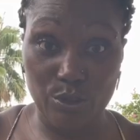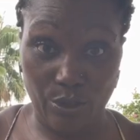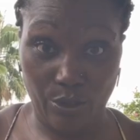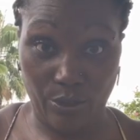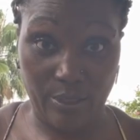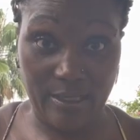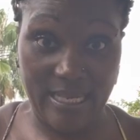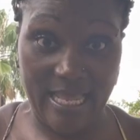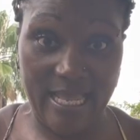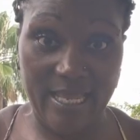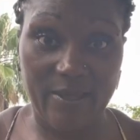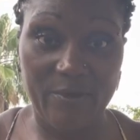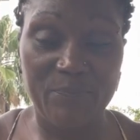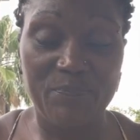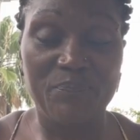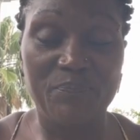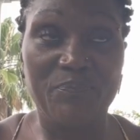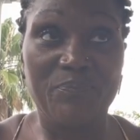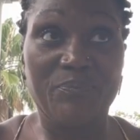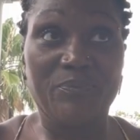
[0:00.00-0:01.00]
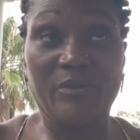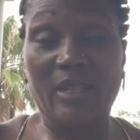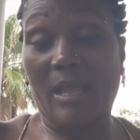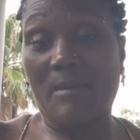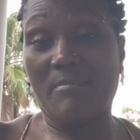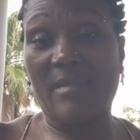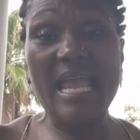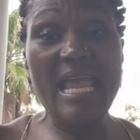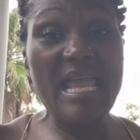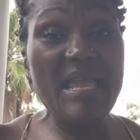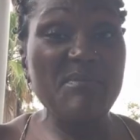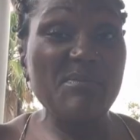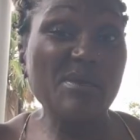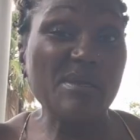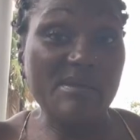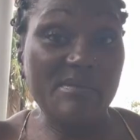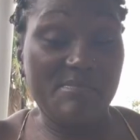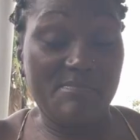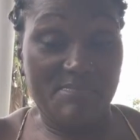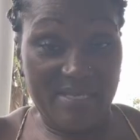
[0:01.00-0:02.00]
look like. Might
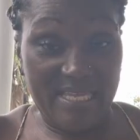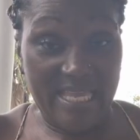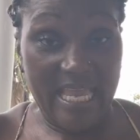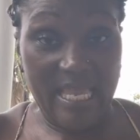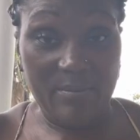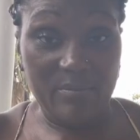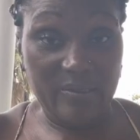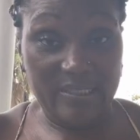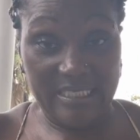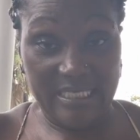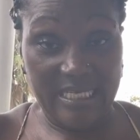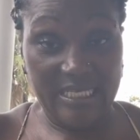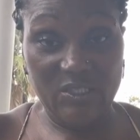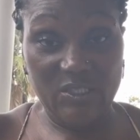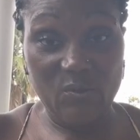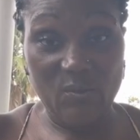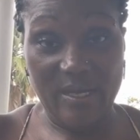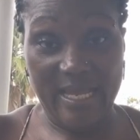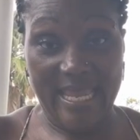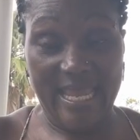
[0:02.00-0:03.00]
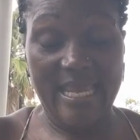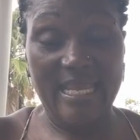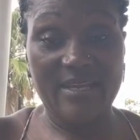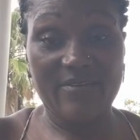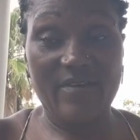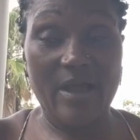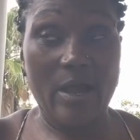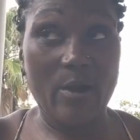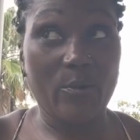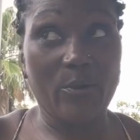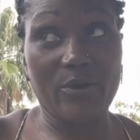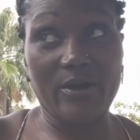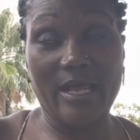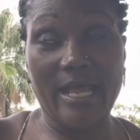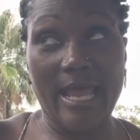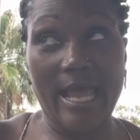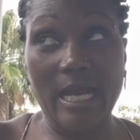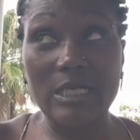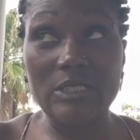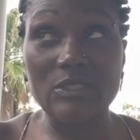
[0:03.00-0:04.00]
be able to get to an 8 if I were
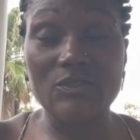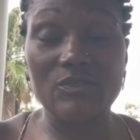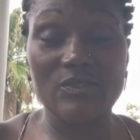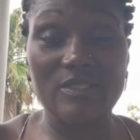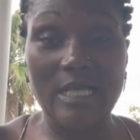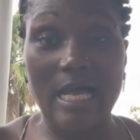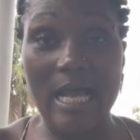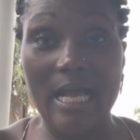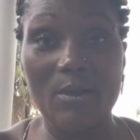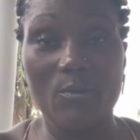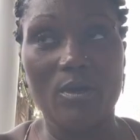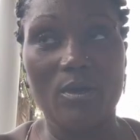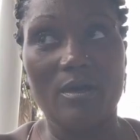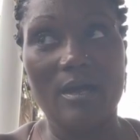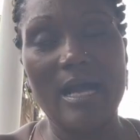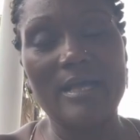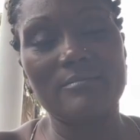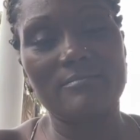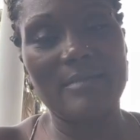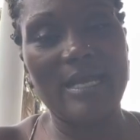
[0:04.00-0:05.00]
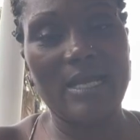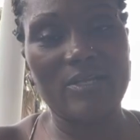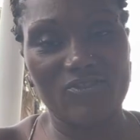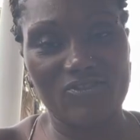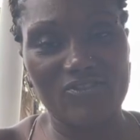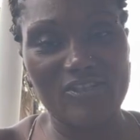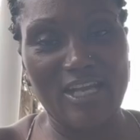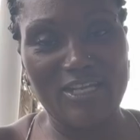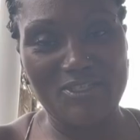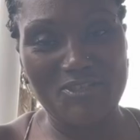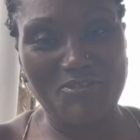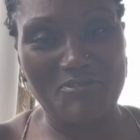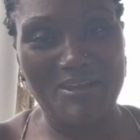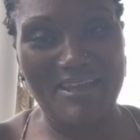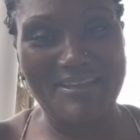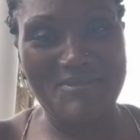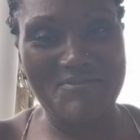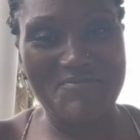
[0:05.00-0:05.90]
to exercise. Well, I exercise great.